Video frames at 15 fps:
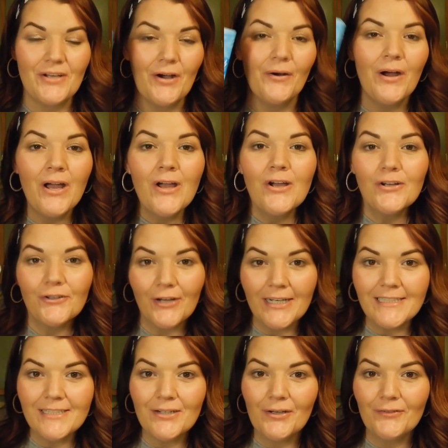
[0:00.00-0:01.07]
So
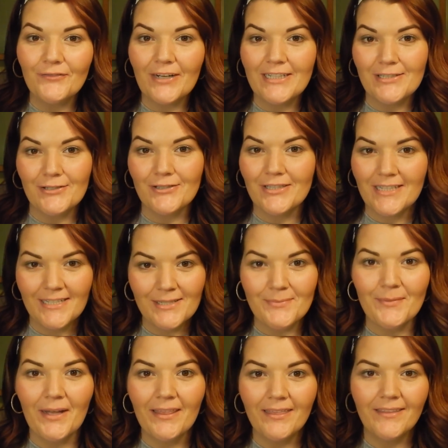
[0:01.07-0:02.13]
great deal on razors this
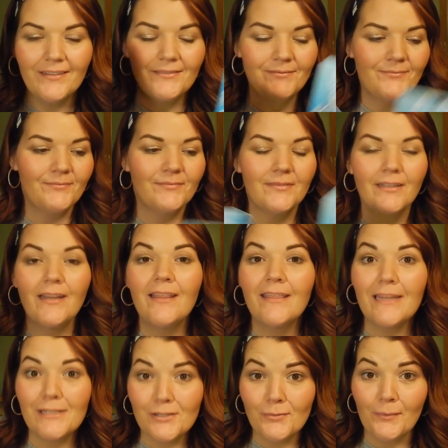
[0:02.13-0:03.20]
month,
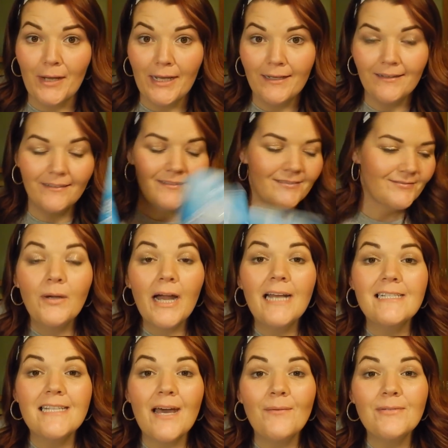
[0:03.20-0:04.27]
this week. Well,
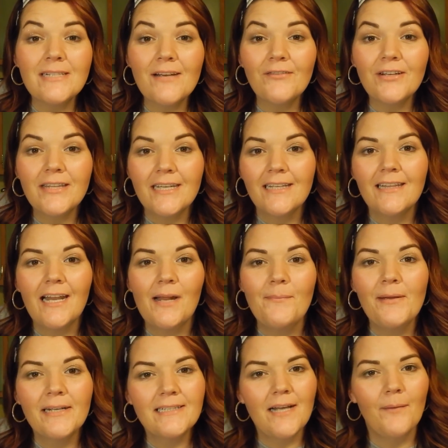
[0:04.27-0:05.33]
guys, that was everything that I
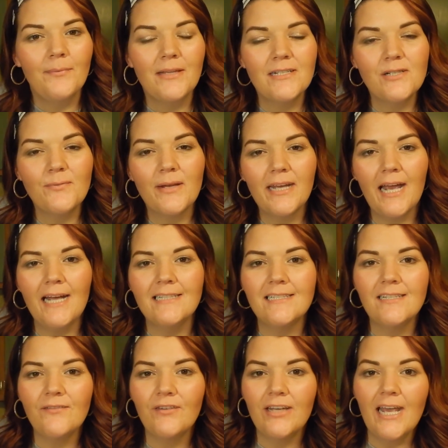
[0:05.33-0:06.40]
picked up this week
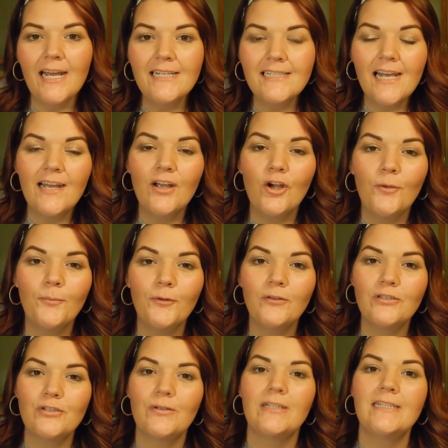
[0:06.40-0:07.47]
at CVS. I hope you
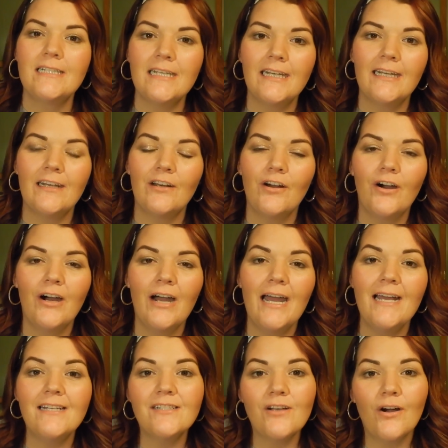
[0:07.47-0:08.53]
enjoyed seeing it all.
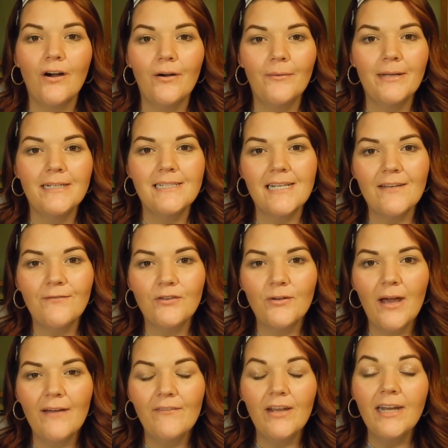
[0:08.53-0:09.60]
As always, if you
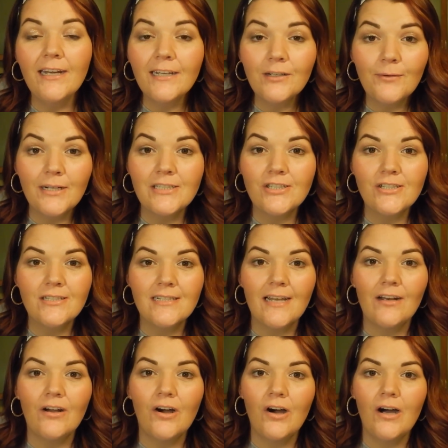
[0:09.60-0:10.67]
have any questions
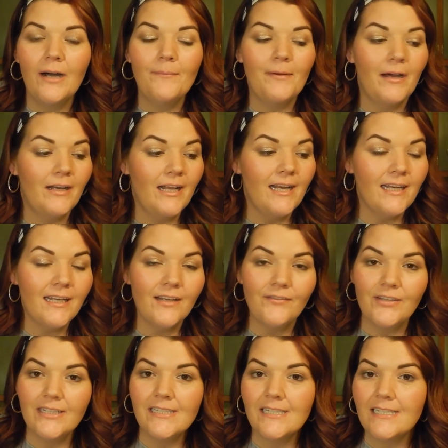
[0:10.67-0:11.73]
at all about any of
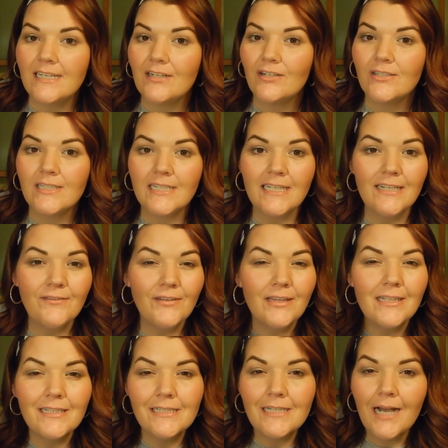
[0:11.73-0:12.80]
these deals, even
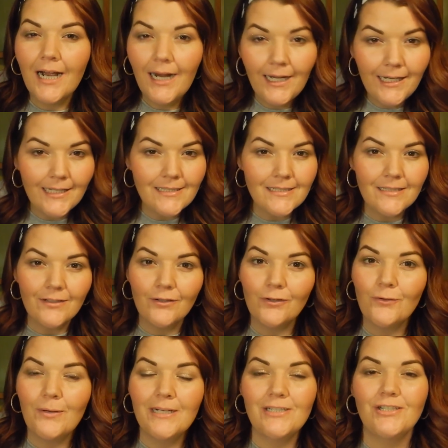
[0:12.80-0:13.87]
the tiniest little
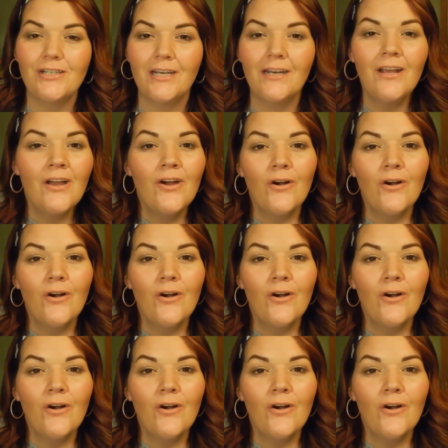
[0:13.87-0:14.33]
question